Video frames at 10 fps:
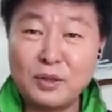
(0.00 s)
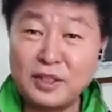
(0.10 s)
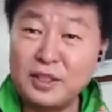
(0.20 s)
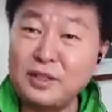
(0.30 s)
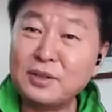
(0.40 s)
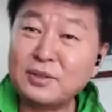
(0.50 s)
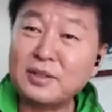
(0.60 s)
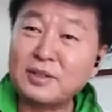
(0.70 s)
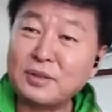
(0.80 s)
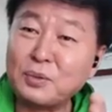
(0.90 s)
Jesus
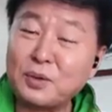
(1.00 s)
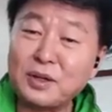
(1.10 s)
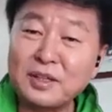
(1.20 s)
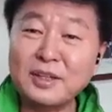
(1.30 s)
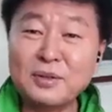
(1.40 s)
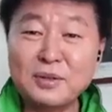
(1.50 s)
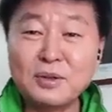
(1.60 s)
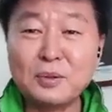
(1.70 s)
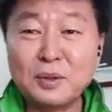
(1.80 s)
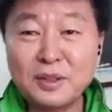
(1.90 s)
is the walking on the
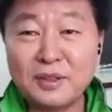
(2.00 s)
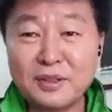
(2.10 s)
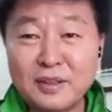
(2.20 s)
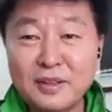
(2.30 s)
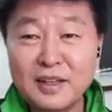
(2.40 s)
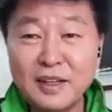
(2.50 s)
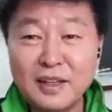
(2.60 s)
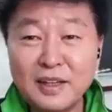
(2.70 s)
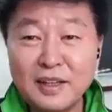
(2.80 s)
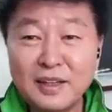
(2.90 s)
water.
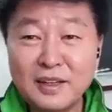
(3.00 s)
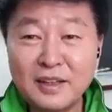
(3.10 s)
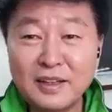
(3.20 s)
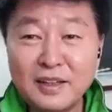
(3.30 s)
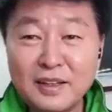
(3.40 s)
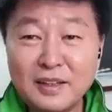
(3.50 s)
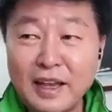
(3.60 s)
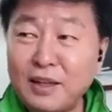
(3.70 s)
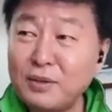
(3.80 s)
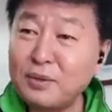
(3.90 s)

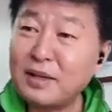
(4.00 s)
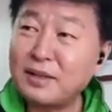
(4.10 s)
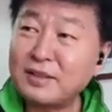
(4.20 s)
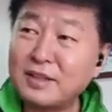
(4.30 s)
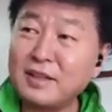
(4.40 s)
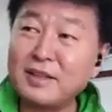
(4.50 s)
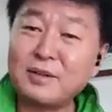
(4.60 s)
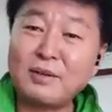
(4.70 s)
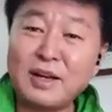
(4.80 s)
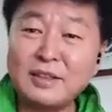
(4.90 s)
They do not still
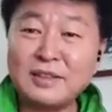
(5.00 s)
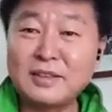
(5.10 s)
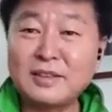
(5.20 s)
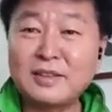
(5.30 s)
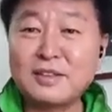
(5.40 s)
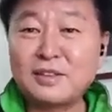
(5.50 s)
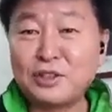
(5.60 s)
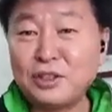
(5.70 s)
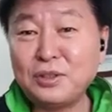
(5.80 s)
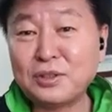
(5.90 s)
trust that
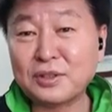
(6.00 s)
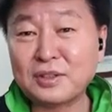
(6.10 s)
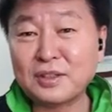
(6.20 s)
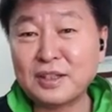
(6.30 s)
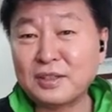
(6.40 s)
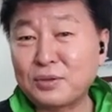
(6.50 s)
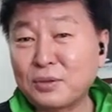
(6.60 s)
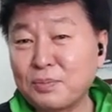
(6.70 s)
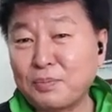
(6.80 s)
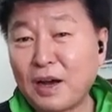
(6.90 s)
Jesus is so
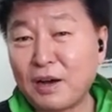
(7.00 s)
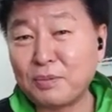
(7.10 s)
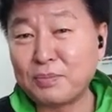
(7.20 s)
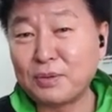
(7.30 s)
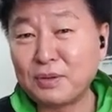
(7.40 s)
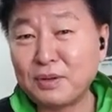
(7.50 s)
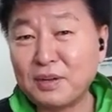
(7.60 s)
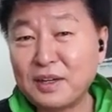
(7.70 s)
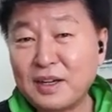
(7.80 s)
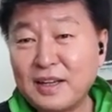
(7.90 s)
powerful,
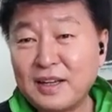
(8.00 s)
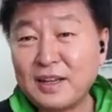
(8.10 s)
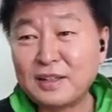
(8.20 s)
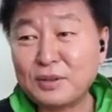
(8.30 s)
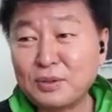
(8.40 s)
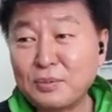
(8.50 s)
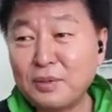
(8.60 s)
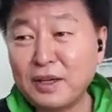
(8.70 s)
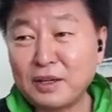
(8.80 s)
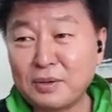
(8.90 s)
so
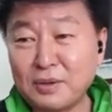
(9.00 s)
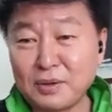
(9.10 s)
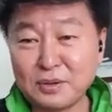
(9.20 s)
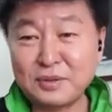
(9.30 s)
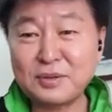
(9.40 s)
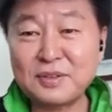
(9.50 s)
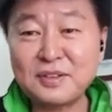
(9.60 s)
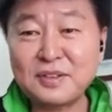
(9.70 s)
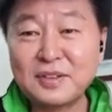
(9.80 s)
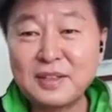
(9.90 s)
miraculous.
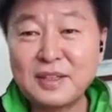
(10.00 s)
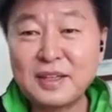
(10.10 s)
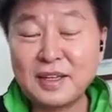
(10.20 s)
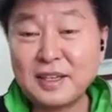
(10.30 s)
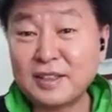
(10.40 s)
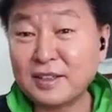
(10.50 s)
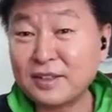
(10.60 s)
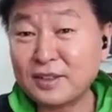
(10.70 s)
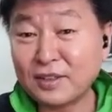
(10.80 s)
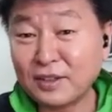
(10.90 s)
He's the
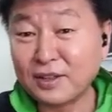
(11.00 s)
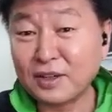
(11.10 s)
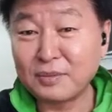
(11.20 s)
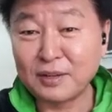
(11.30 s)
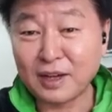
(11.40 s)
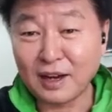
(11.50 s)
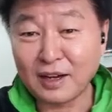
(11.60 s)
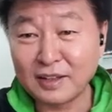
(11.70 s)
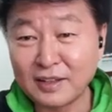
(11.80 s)
Son of God